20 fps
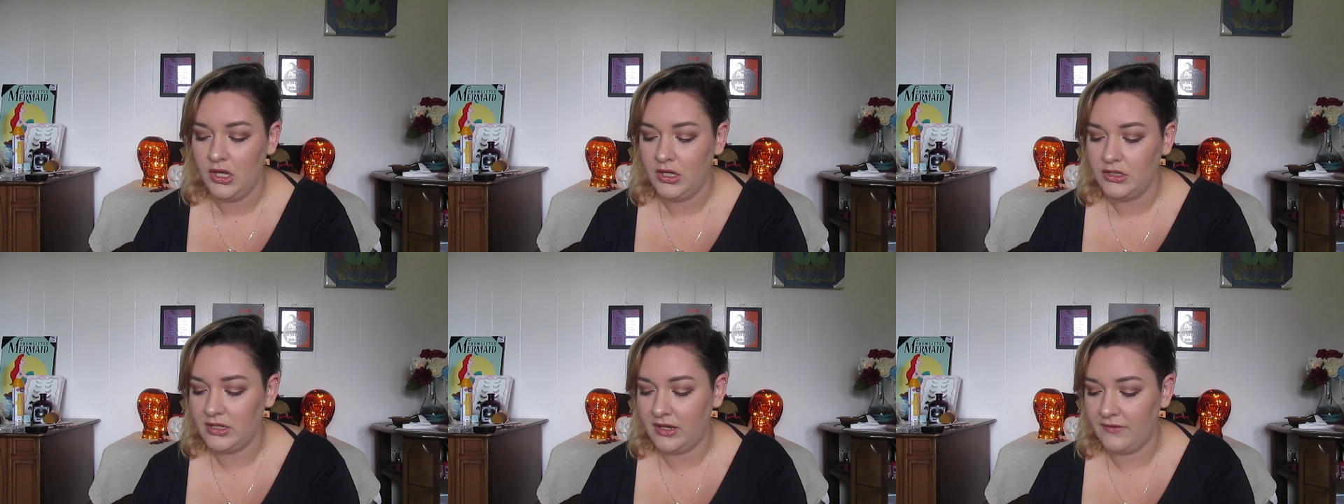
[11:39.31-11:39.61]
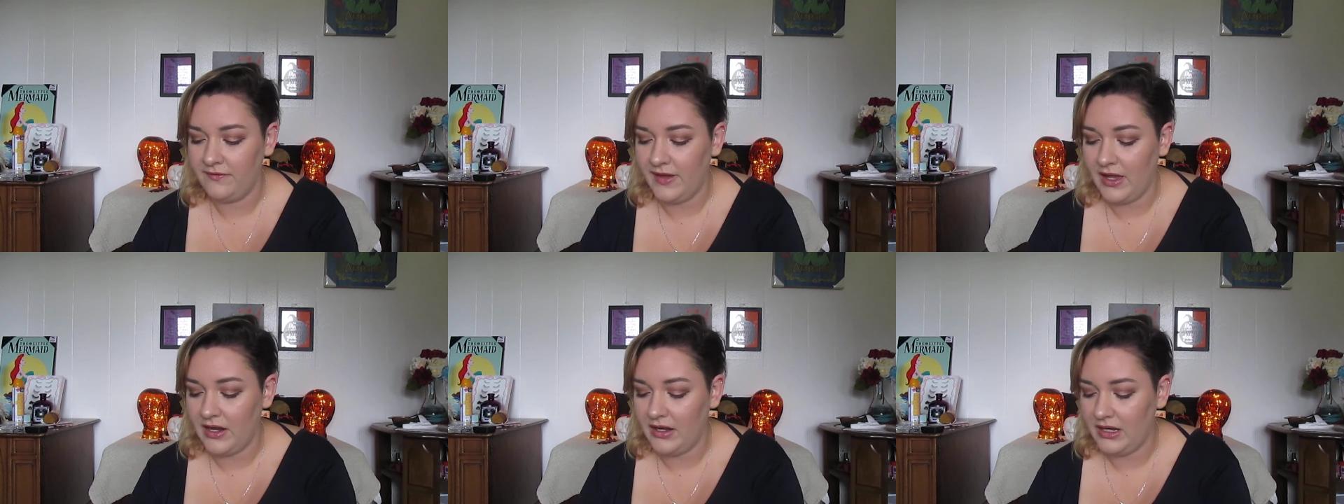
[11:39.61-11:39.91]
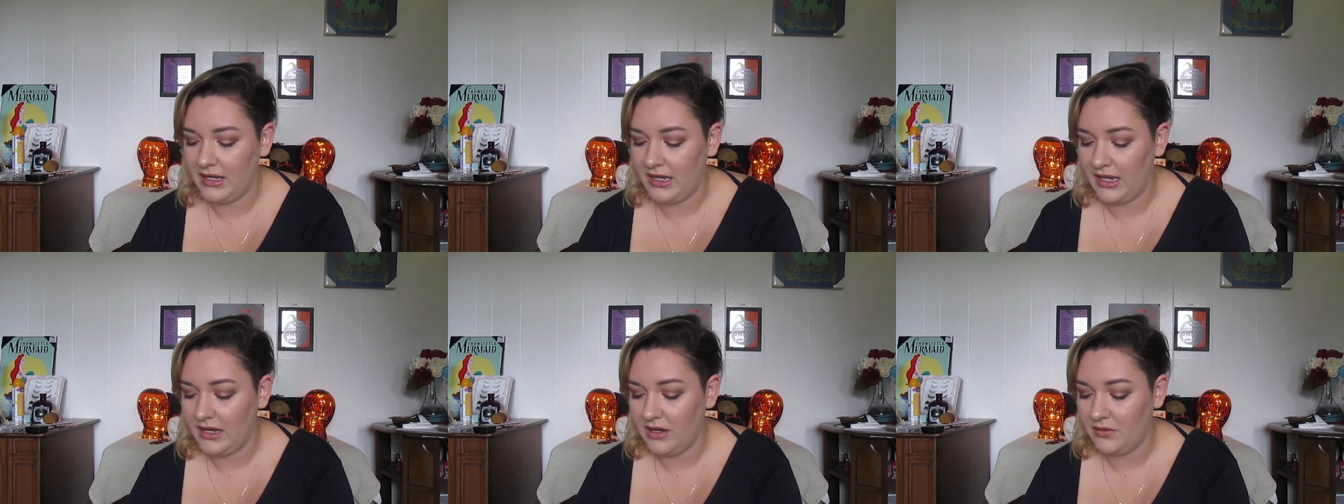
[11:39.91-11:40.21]
So I found
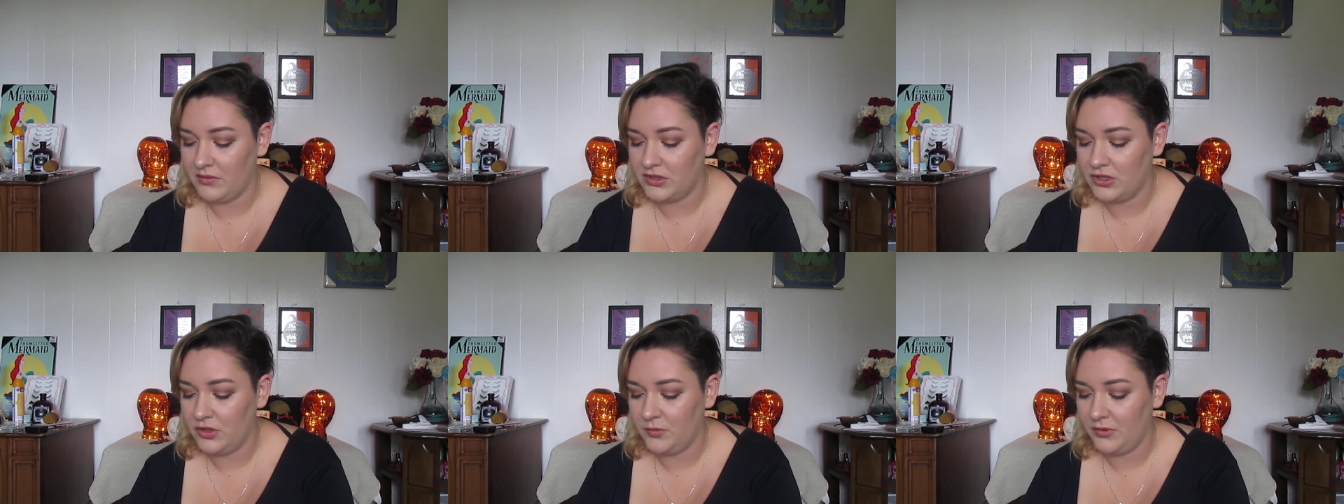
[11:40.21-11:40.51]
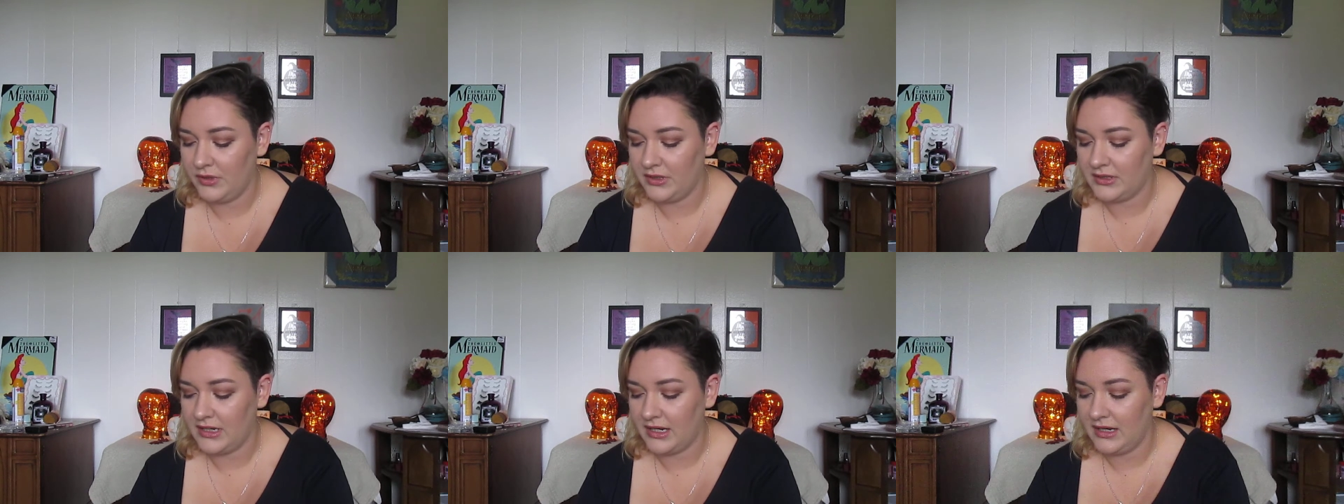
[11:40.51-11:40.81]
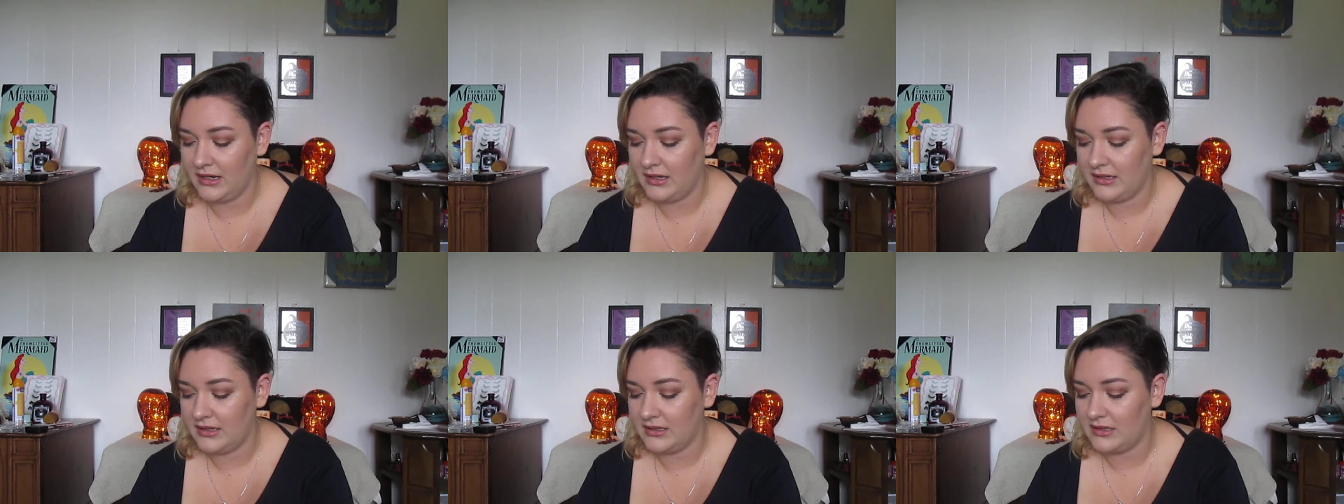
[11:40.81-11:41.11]
it again. I was super
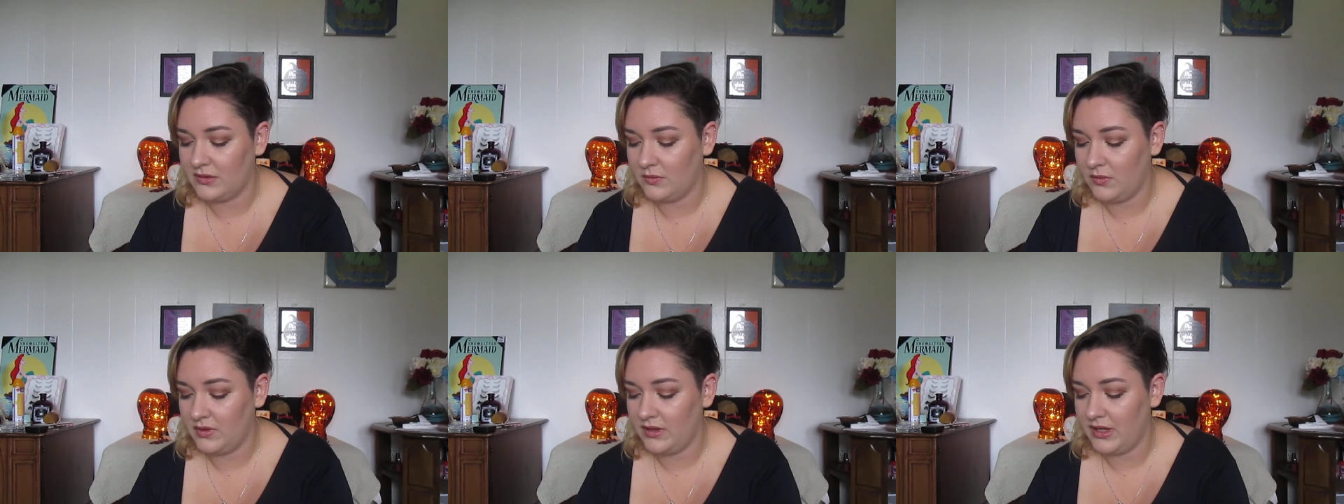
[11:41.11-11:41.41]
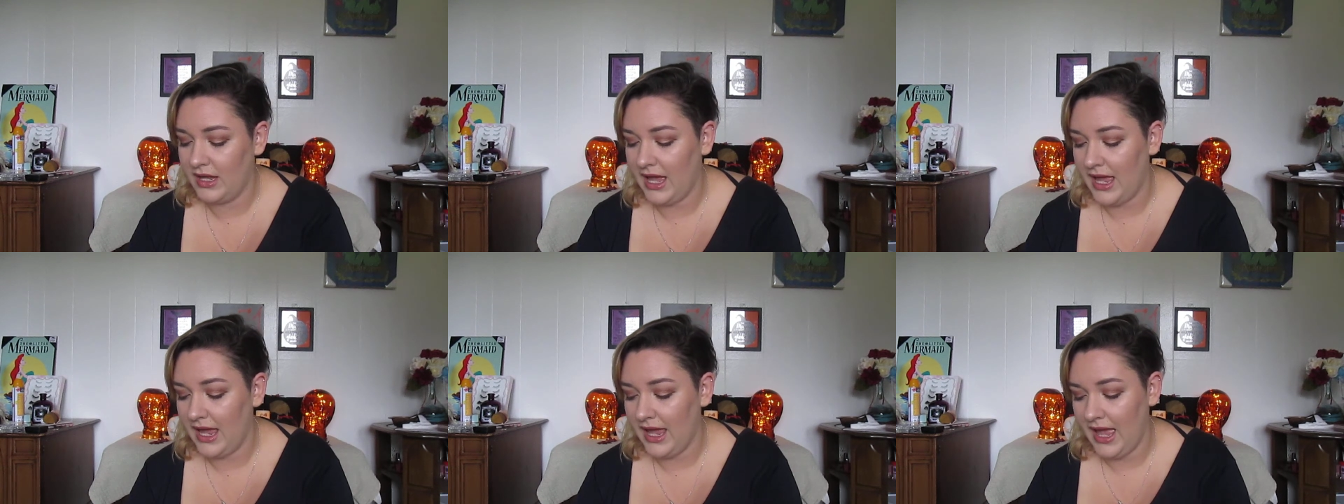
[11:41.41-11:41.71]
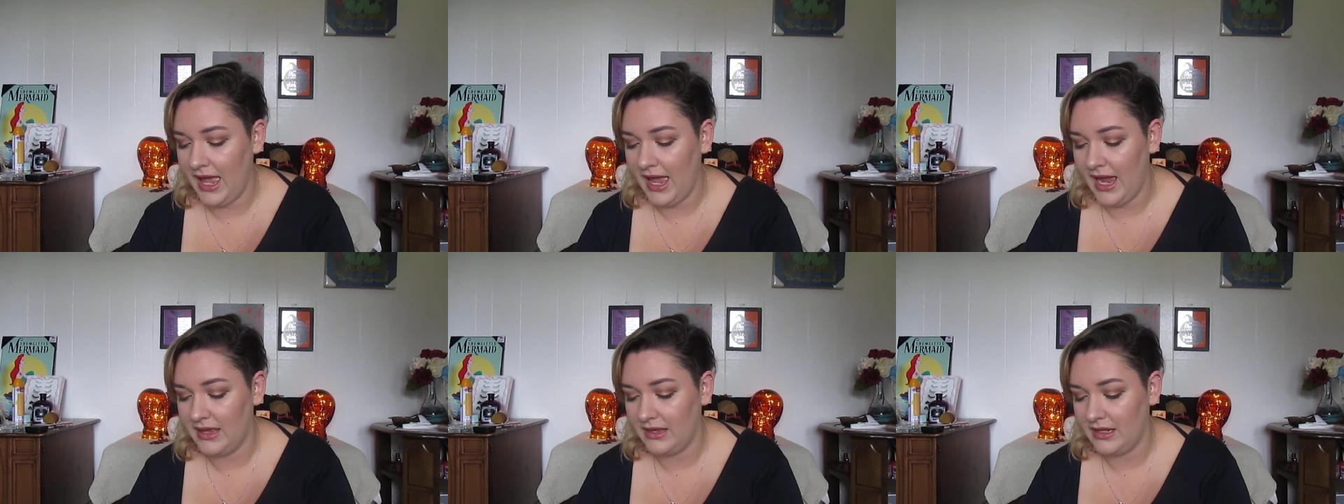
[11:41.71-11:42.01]
excited because the one that I
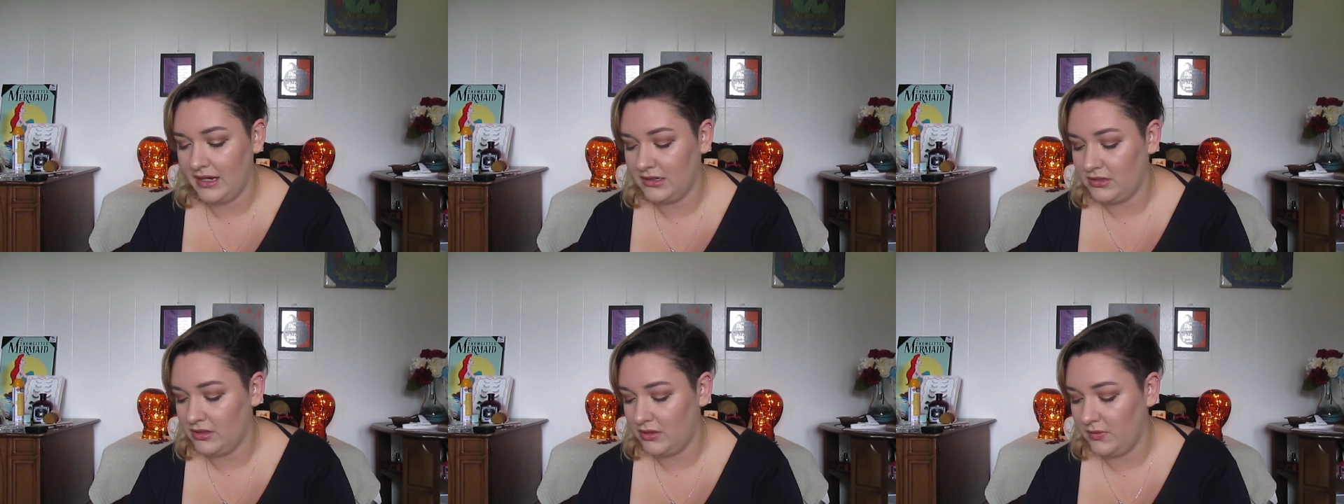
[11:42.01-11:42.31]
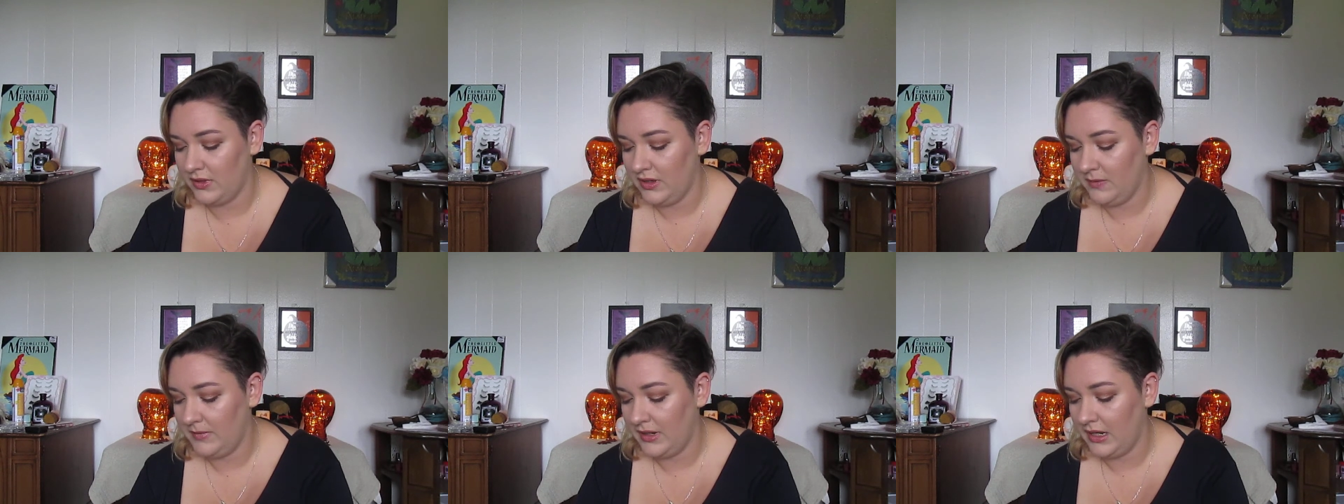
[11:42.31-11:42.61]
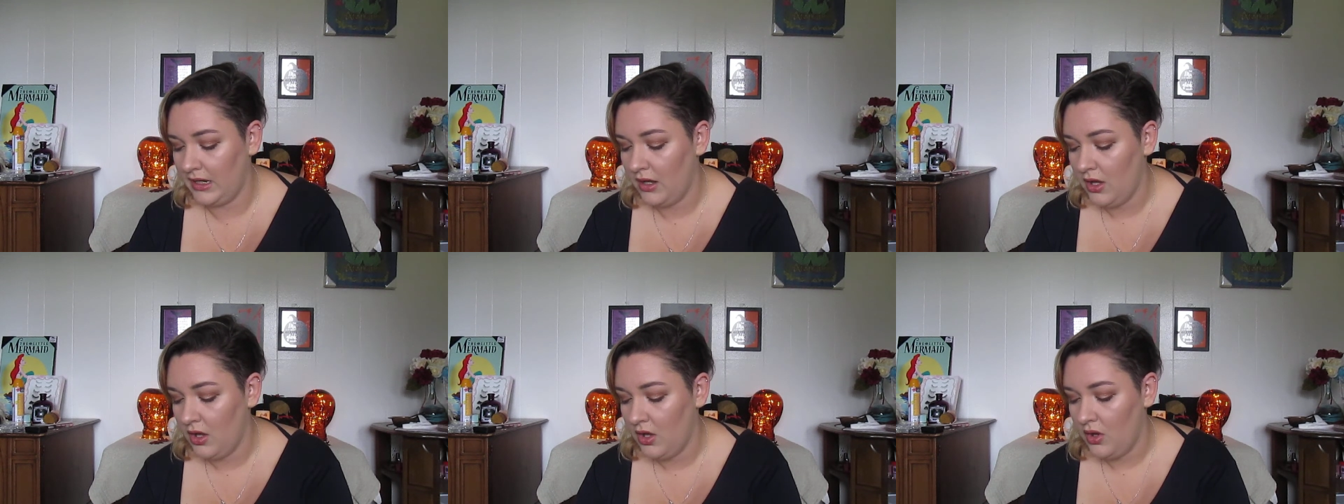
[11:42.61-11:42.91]
had that I took with
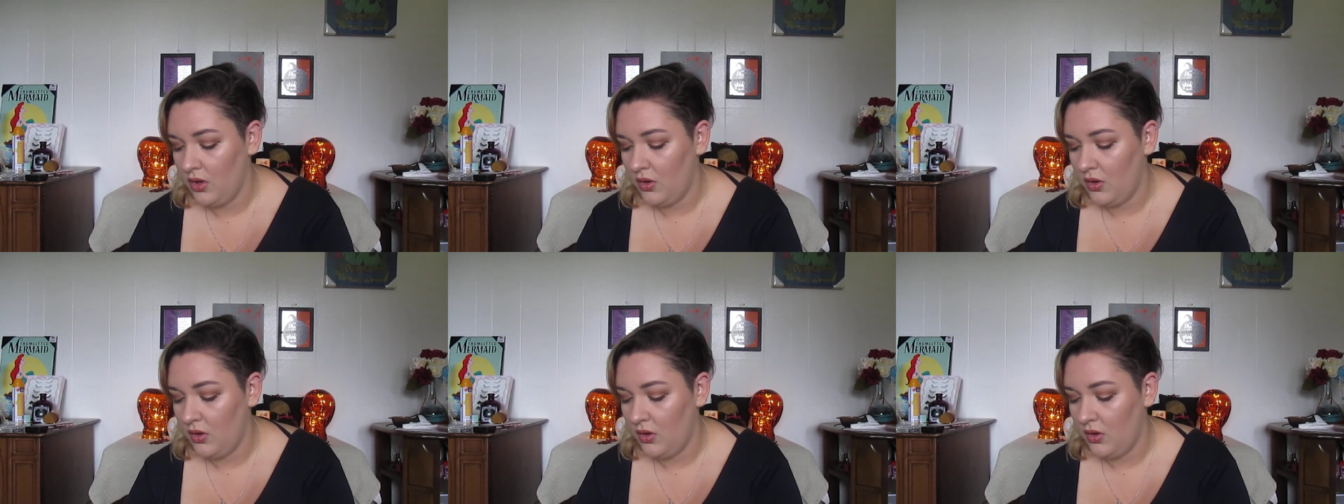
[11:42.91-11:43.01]
me